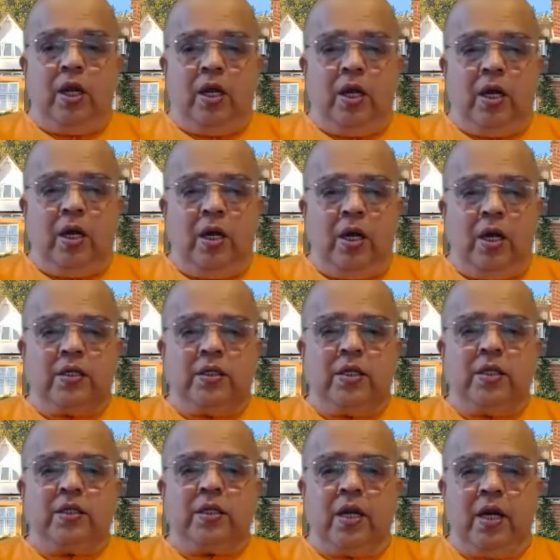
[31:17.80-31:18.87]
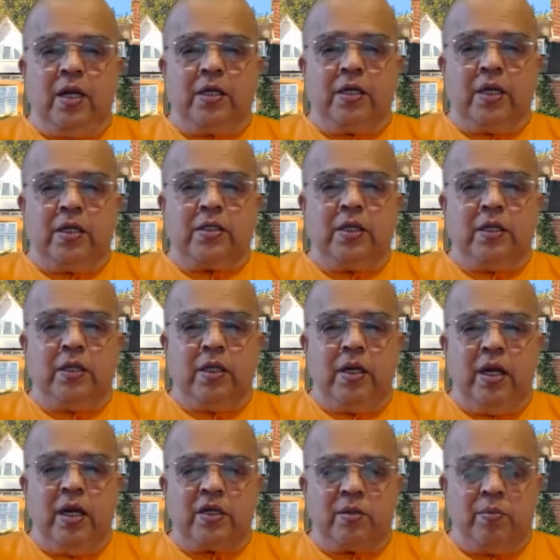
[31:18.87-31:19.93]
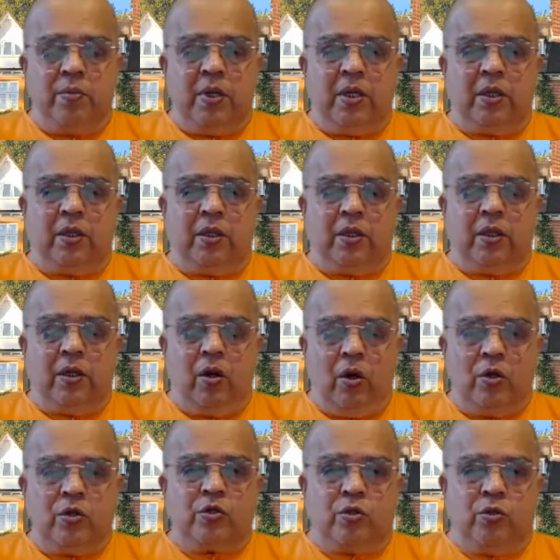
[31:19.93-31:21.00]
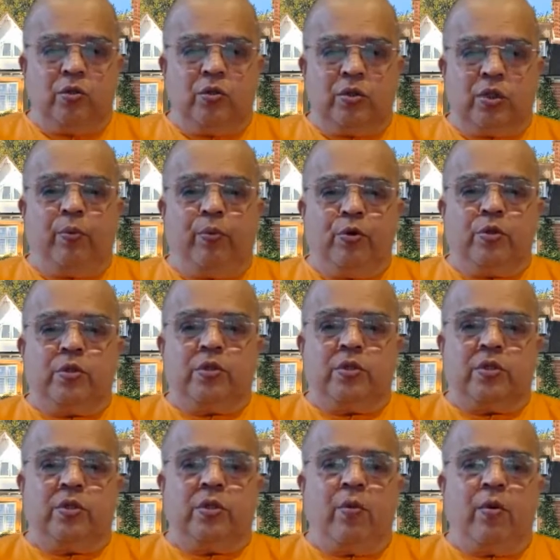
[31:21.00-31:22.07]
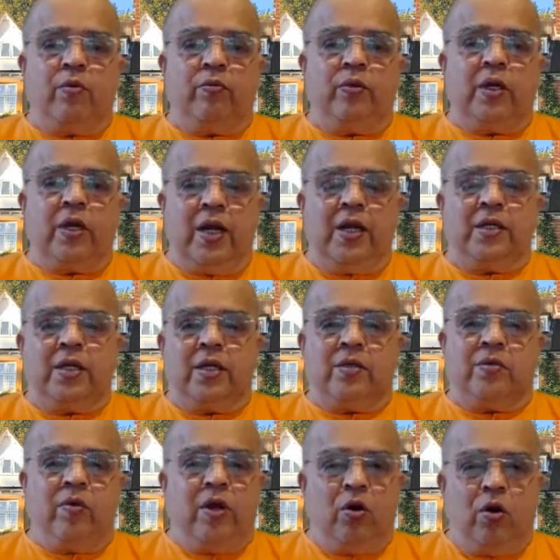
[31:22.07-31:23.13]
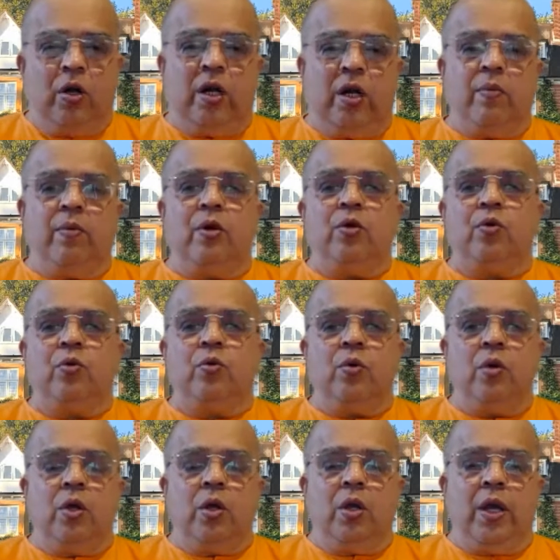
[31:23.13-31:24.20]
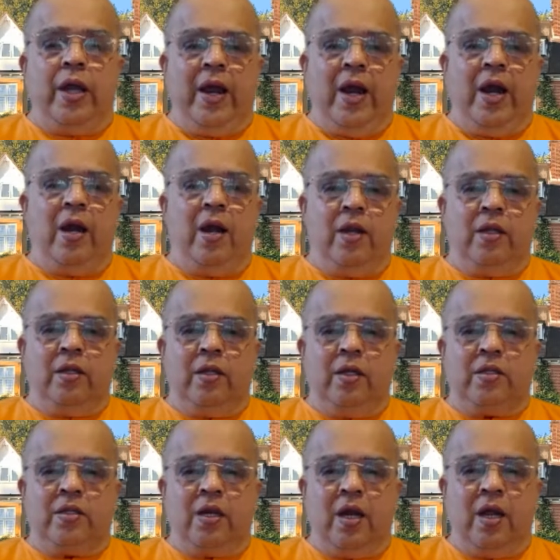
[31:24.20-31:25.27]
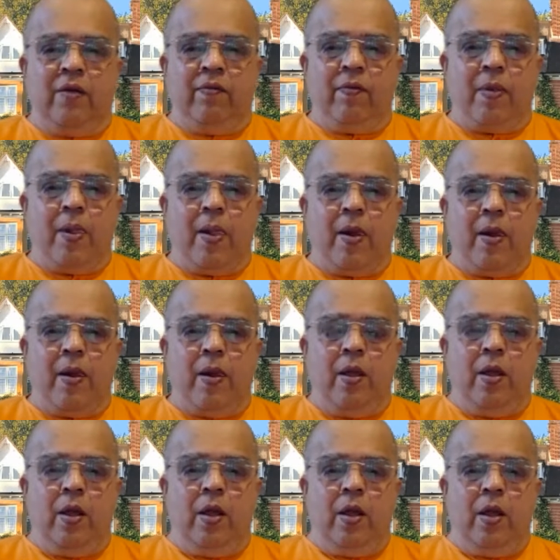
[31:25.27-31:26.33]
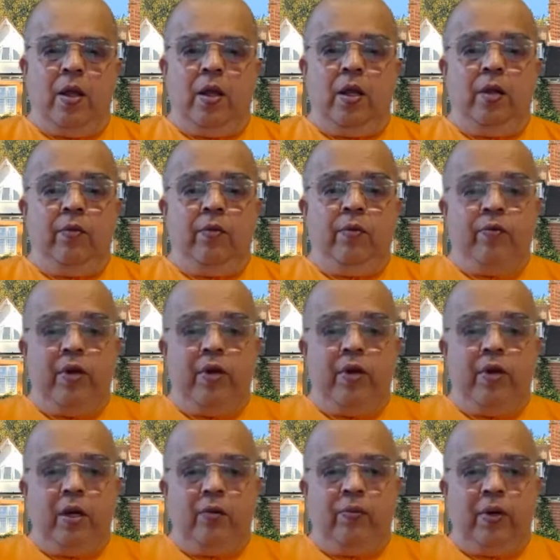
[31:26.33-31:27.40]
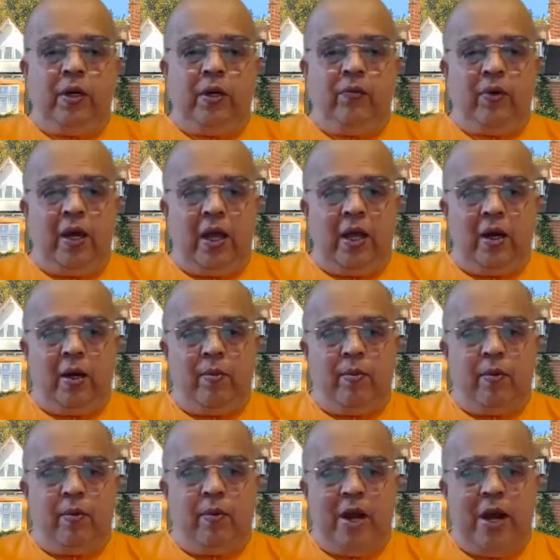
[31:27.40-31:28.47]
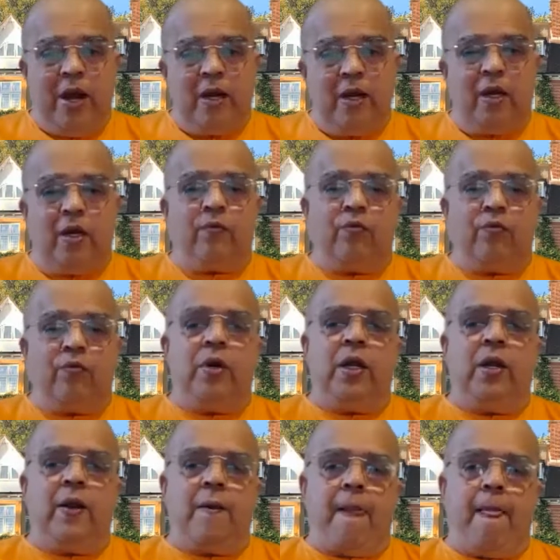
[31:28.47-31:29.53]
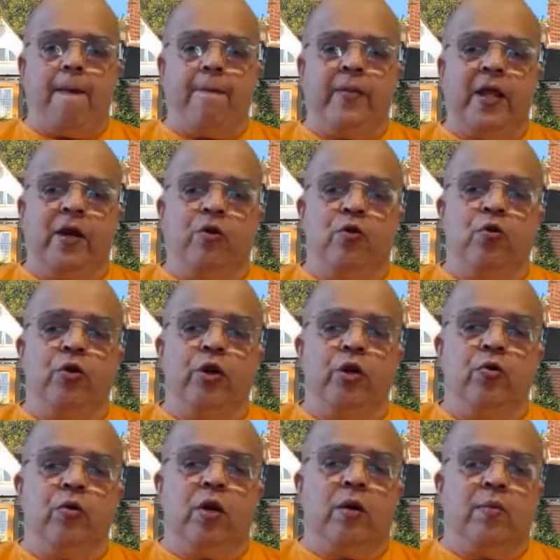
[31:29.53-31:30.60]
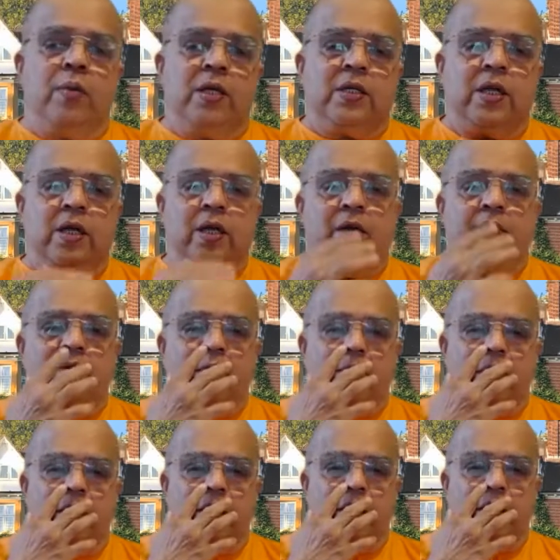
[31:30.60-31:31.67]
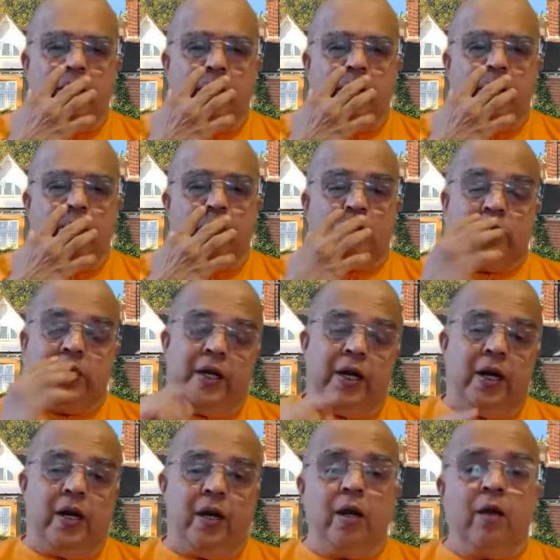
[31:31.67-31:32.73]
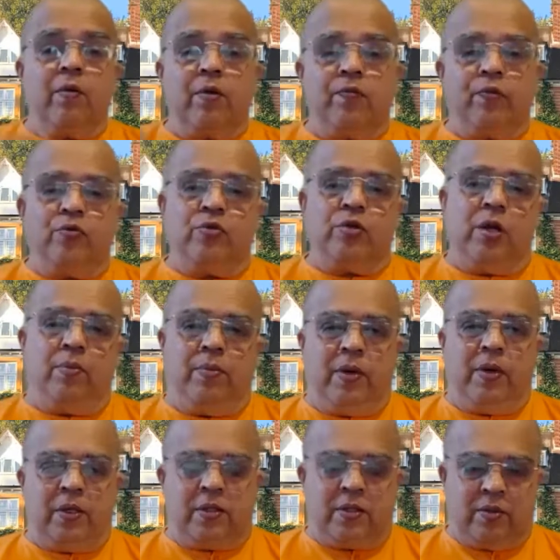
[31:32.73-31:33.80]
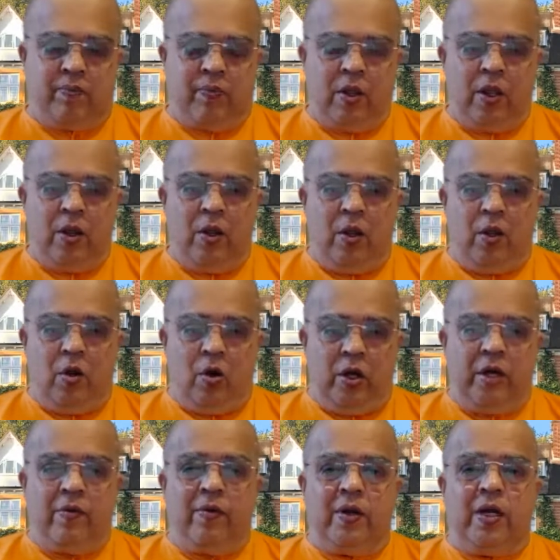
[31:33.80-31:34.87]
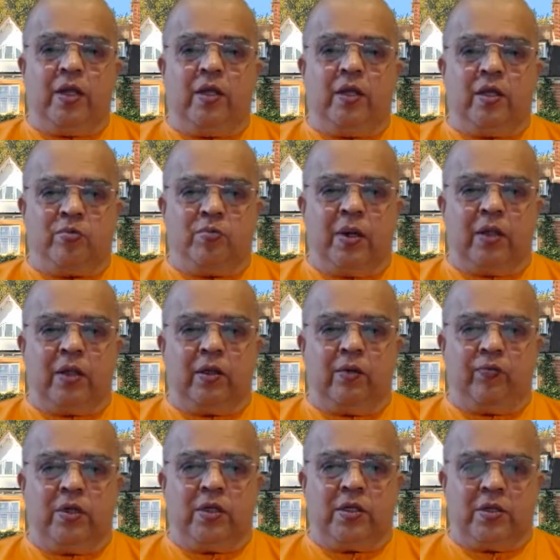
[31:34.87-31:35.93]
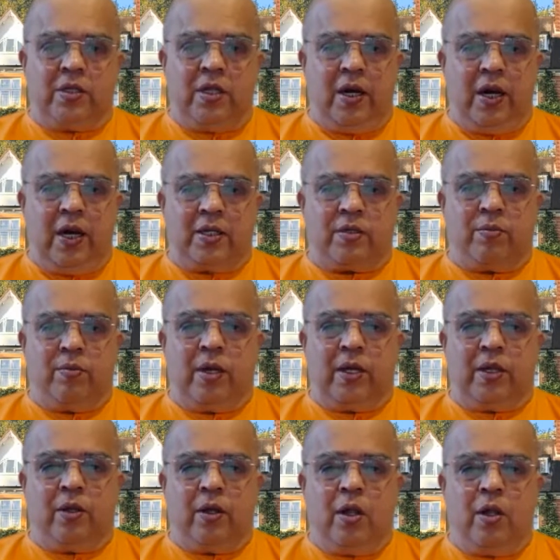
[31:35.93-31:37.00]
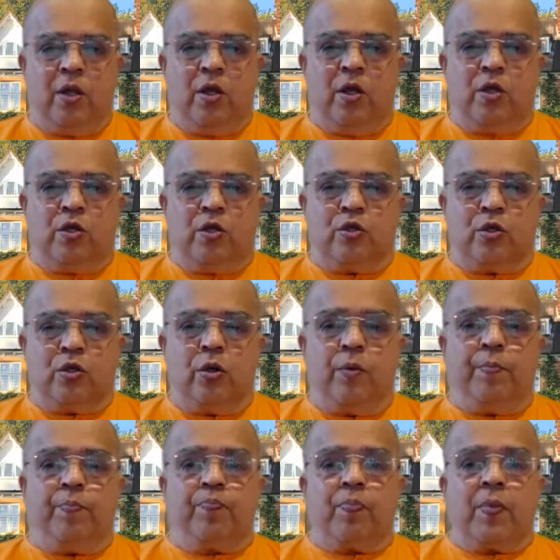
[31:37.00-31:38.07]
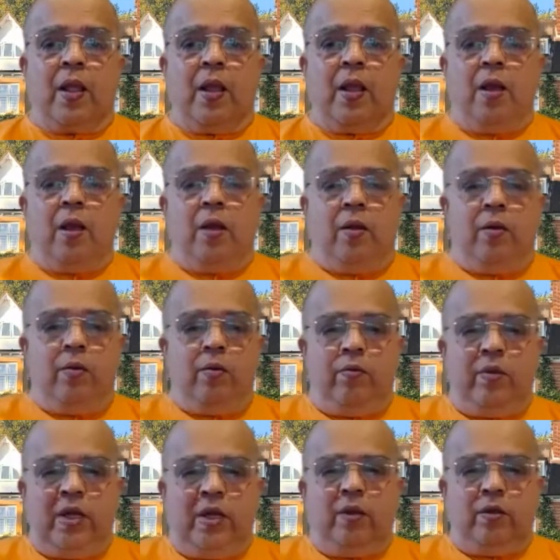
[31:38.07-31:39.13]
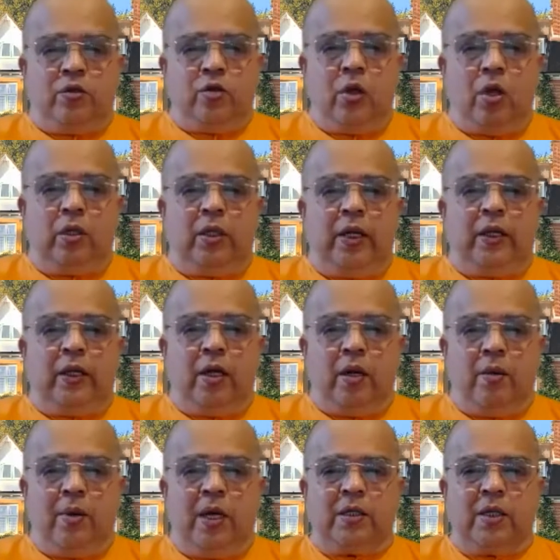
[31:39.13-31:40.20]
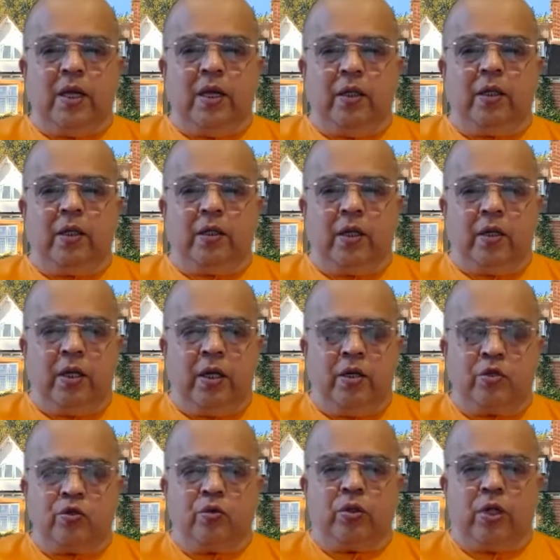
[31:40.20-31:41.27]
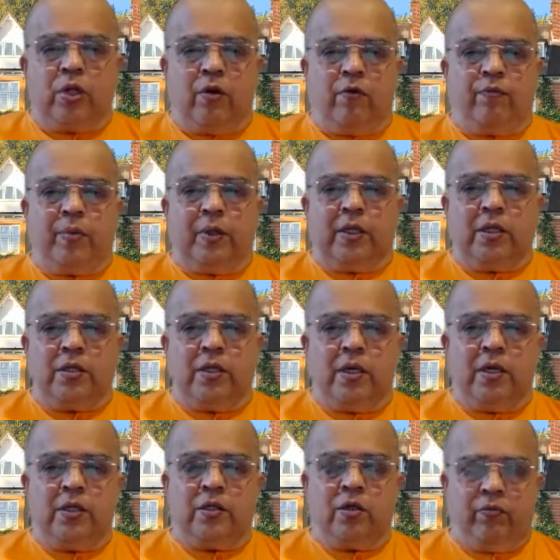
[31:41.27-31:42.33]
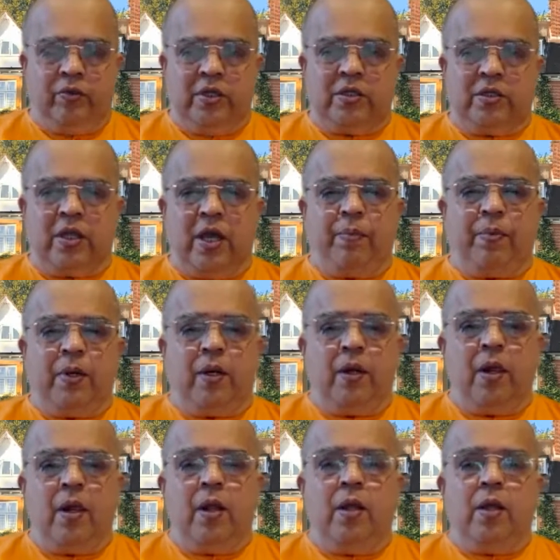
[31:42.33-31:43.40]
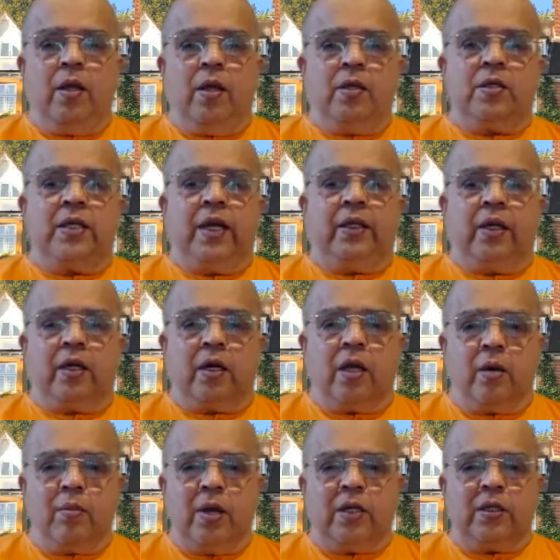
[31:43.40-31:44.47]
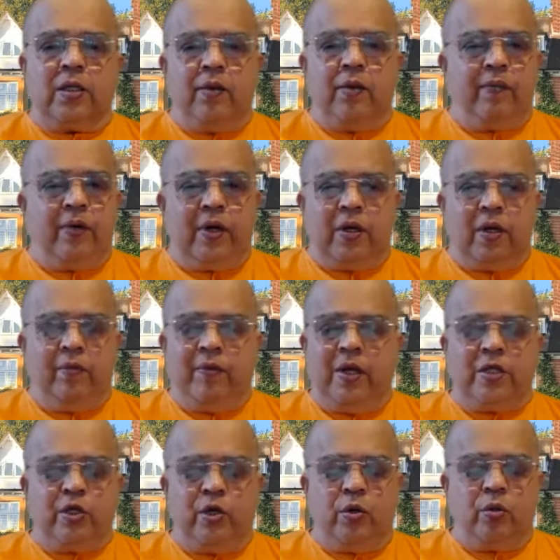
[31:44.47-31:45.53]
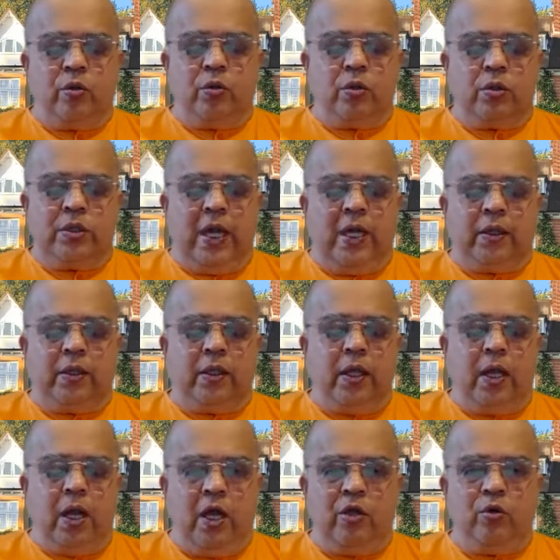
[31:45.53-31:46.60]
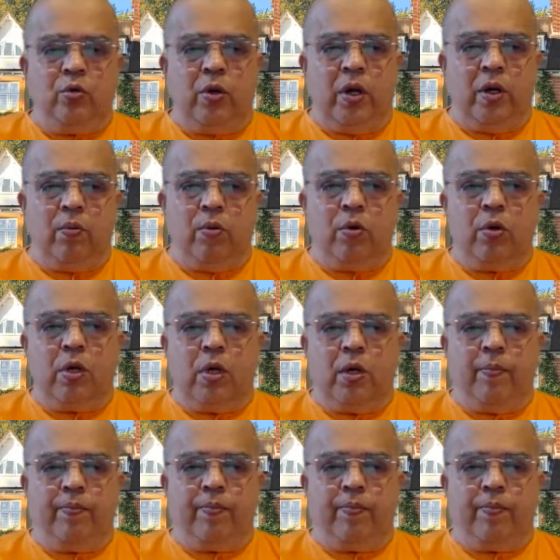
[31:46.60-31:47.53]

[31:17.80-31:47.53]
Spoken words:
Unless these kleshas in the next birth also, suppose some of the kleshas we are not able to handle in this life. If we are able to handle it fully, then no new karmashaya will be deposited in our future births, or even in this birth, if this is the last birth. So we saw that karmashaya in the 13th sutra of Patanjali's of this chapter, he said that karmashaya fructifies into jati, ayu and bhoga